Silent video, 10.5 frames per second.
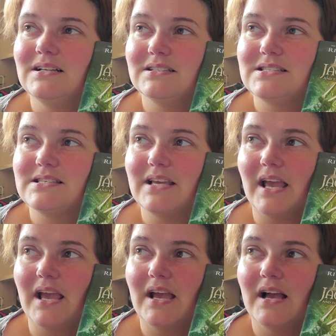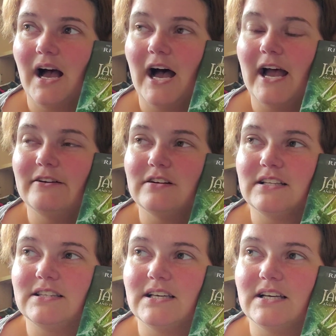Let's see. I
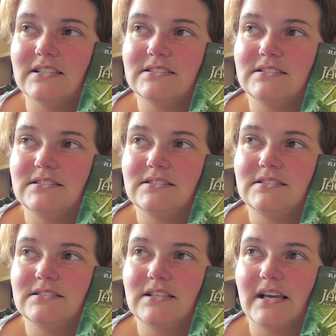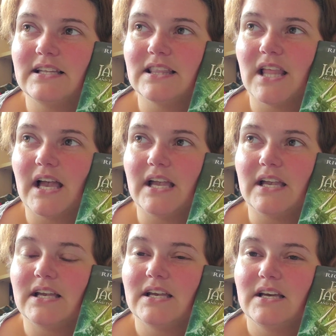read this in
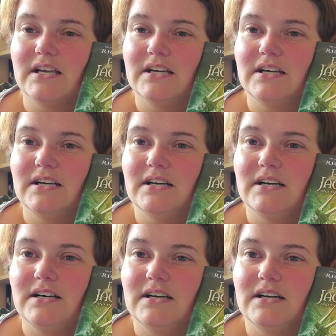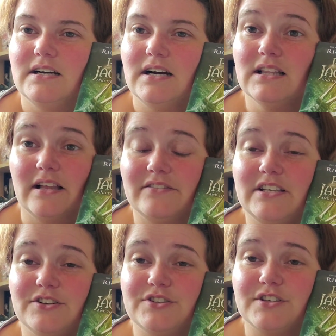like 11
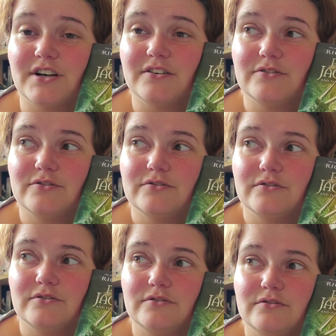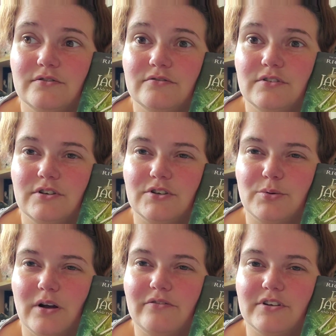years ago or
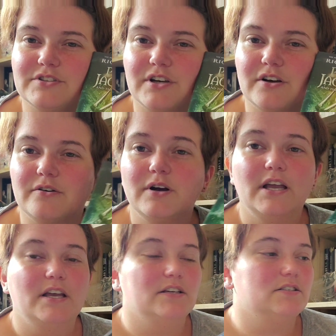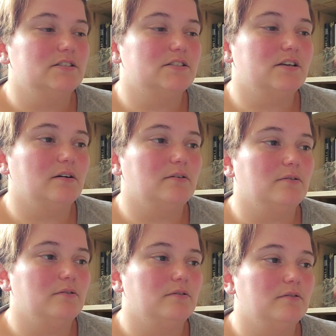12 years ago. So,
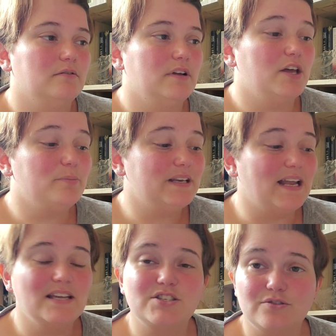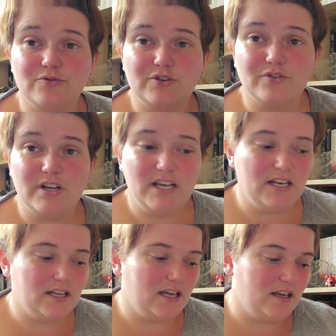it'll be nice to
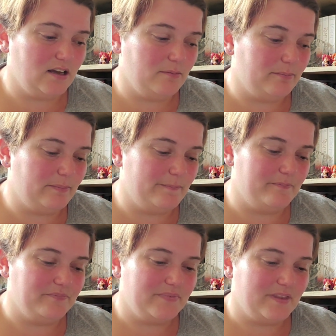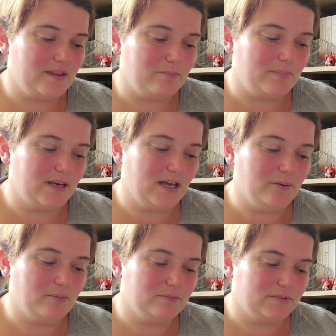reread, but
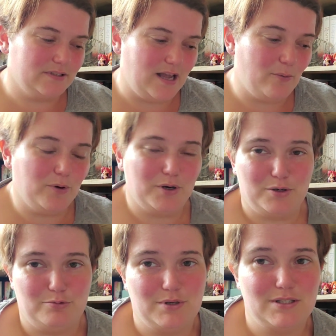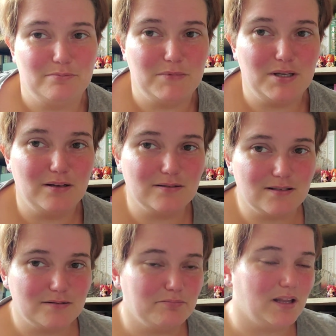I wanted to read something else
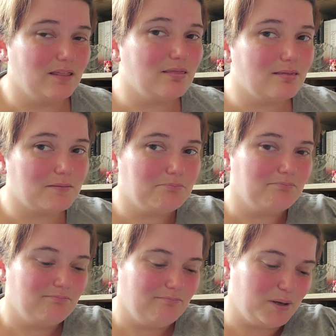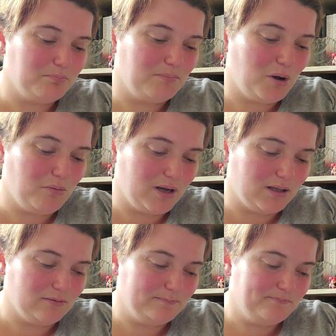this month. But, oh well.